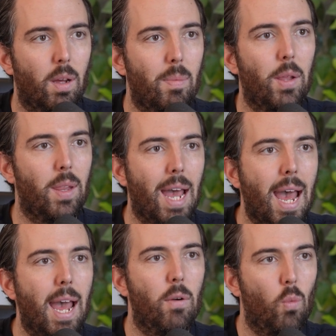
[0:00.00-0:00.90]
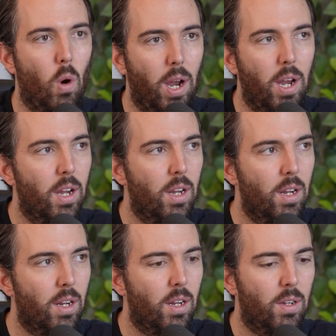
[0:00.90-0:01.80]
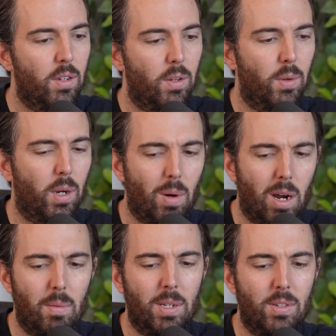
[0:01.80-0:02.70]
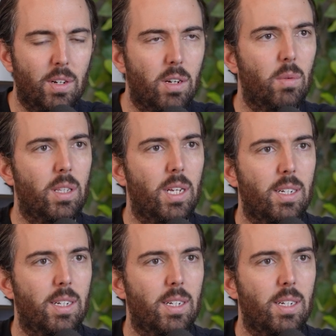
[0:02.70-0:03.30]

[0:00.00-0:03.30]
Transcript: about that and what the requirements are, what that